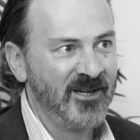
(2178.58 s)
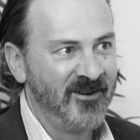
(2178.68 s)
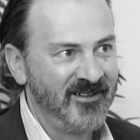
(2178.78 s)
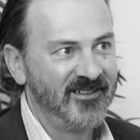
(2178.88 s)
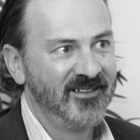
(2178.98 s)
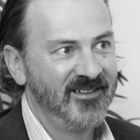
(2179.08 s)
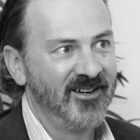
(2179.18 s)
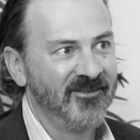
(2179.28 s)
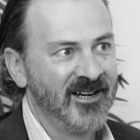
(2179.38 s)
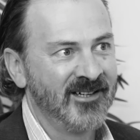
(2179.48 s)
behind
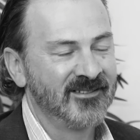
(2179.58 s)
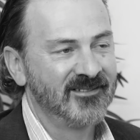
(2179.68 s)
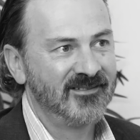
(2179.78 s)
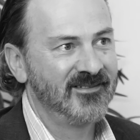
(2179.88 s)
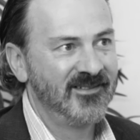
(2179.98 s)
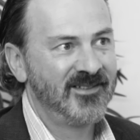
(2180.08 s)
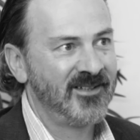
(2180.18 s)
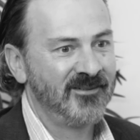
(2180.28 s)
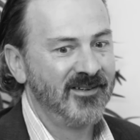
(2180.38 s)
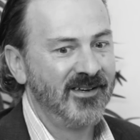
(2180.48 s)
around
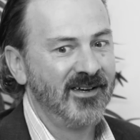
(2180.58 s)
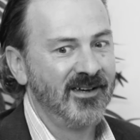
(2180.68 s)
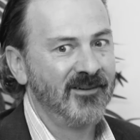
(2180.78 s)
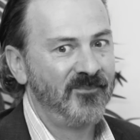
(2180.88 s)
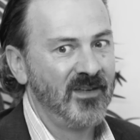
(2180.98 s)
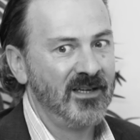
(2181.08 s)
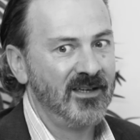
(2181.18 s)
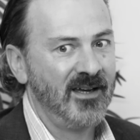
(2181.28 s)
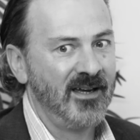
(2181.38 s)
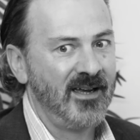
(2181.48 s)
some, uh,
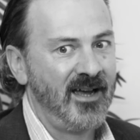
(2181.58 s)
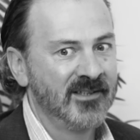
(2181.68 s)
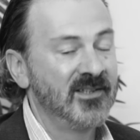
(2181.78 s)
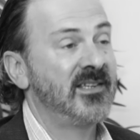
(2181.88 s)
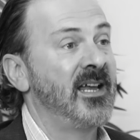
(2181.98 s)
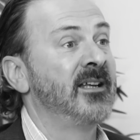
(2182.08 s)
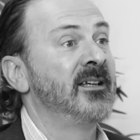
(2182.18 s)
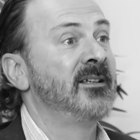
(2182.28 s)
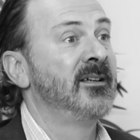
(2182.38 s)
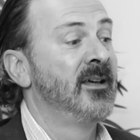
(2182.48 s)

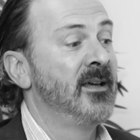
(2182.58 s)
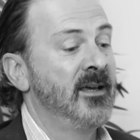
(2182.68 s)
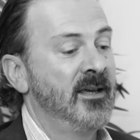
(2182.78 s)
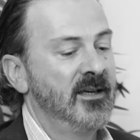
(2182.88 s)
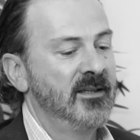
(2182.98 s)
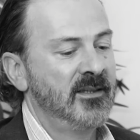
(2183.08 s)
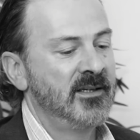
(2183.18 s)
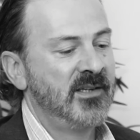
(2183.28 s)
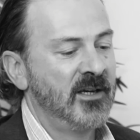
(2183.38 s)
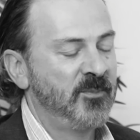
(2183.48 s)
understanding
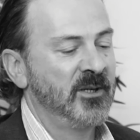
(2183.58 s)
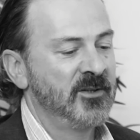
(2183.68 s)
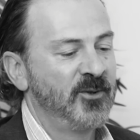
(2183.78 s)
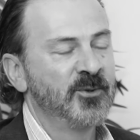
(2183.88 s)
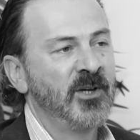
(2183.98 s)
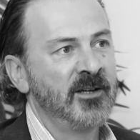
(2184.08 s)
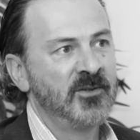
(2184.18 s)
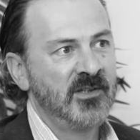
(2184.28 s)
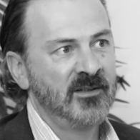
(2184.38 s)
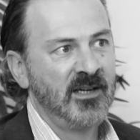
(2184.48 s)
these exponential
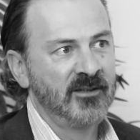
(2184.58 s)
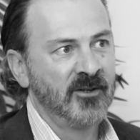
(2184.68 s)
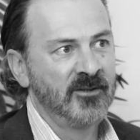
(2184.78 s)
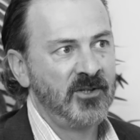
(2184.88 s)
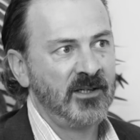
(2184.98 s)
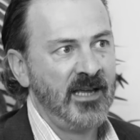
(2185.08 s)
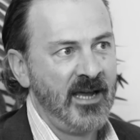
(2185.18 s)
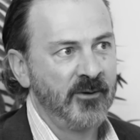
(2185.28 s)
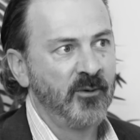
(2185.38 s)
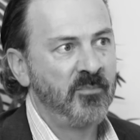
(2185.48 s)
changes in technology and
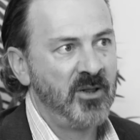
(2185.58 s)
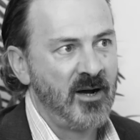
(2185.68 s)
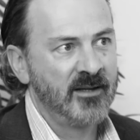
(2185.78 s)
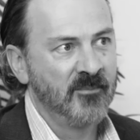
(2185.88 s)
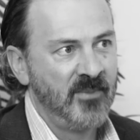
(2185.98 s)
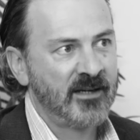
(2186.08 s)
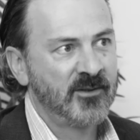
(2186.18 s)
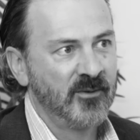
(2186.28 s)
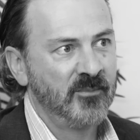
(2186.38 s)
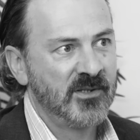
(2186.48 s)
how to apply them
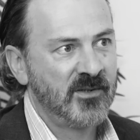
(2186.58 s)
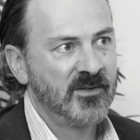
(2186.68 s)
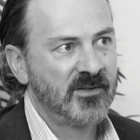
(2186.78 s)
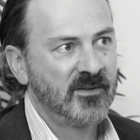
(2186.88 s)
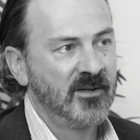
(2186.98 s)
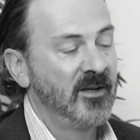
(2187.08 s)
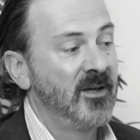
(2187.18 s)
back to a business,